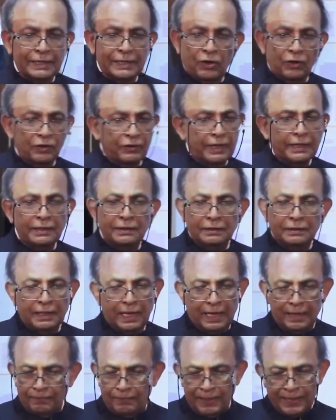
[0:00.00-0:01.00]
I say, all
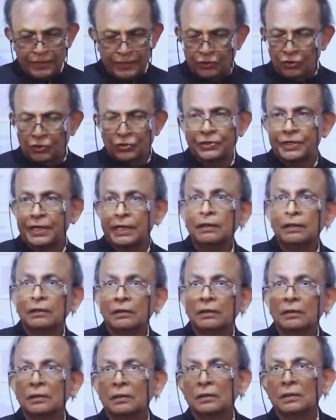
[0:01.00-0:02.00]
right, I am buying your
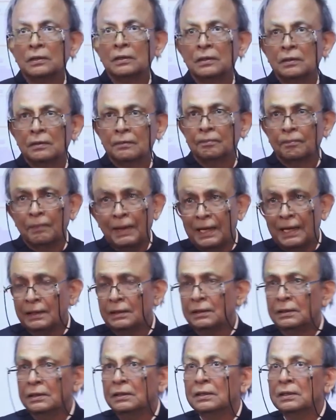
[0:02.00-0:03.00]
share,
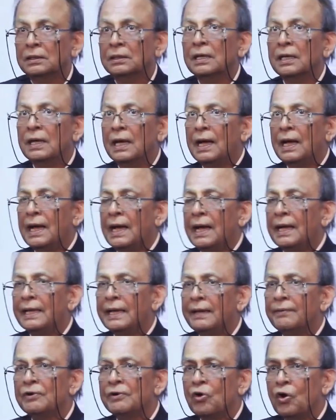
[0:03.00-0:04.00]
but
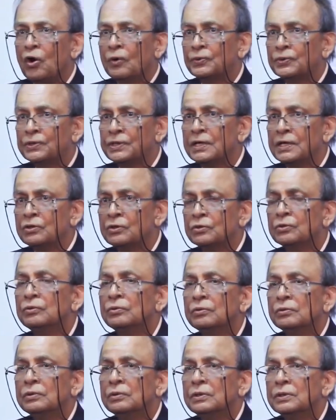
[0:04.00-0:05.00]
I have an
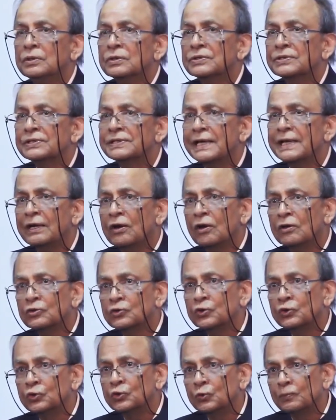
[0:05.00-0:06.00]
option to
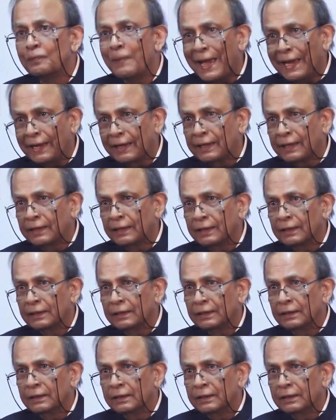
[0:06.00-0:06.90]
sell also you back.